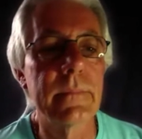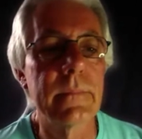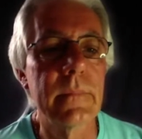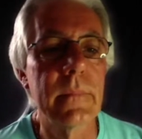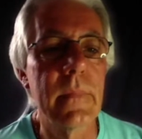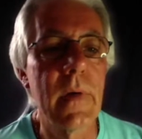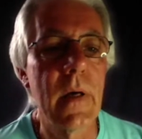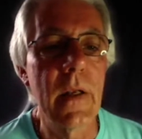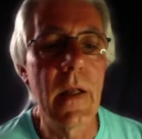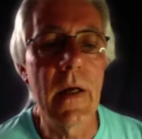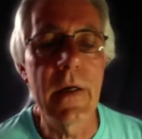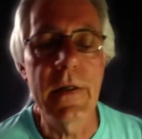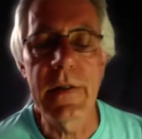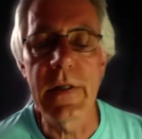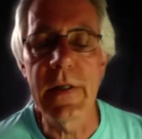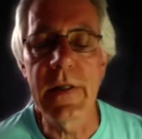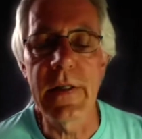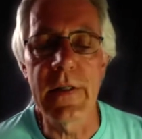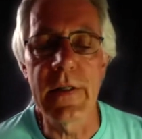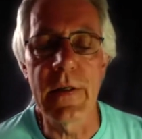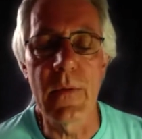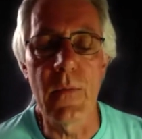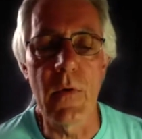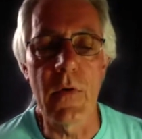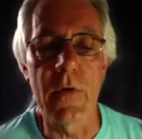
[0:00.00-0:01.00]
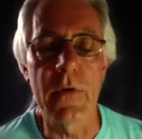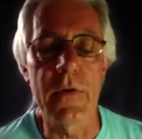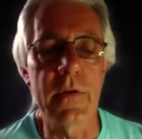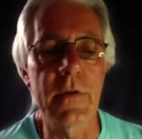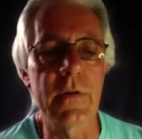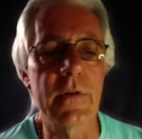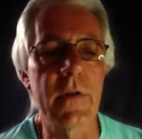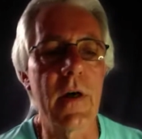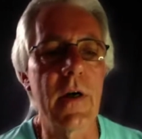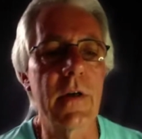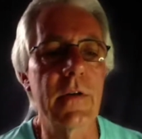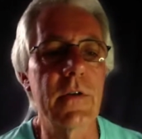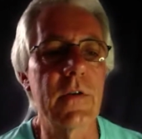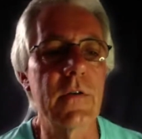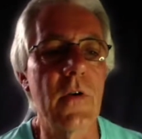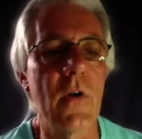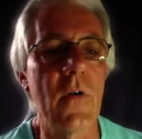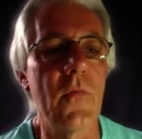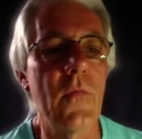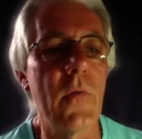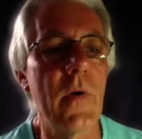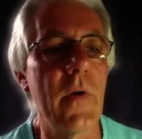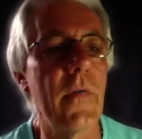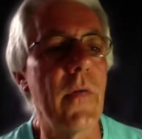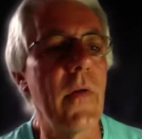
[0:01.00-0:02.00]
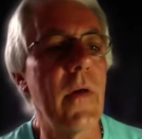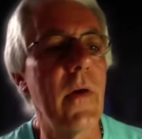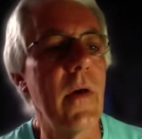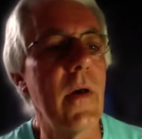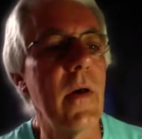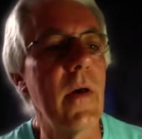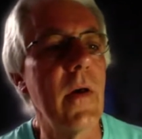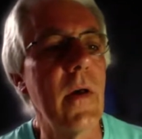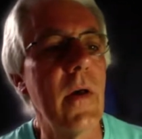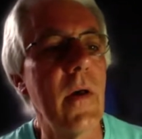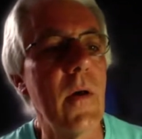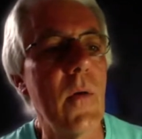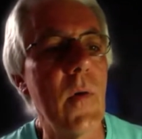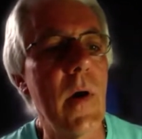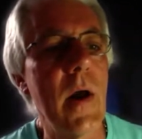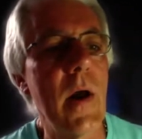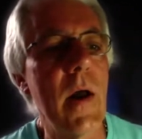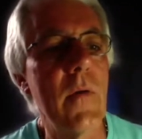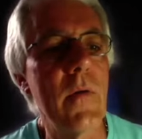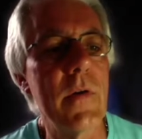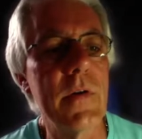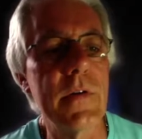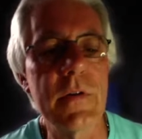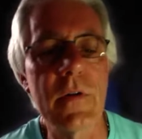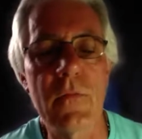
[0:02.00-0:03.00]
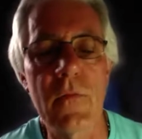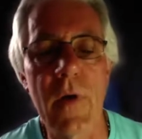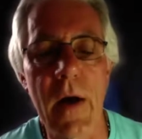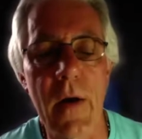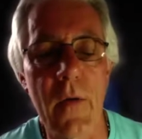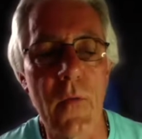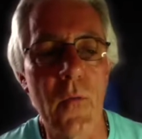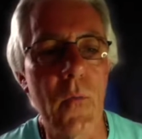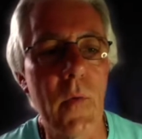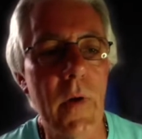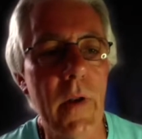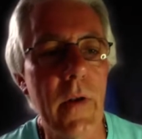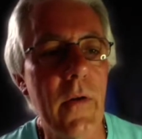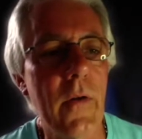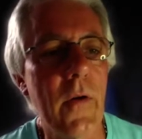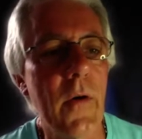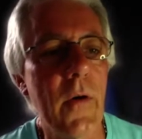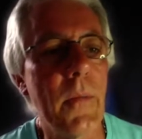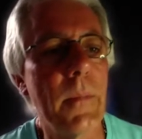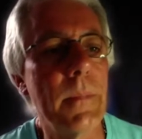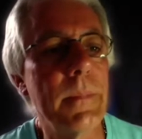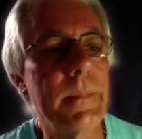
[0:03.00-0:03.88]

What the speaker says: A nice easy one to start us off with. Where is the round window?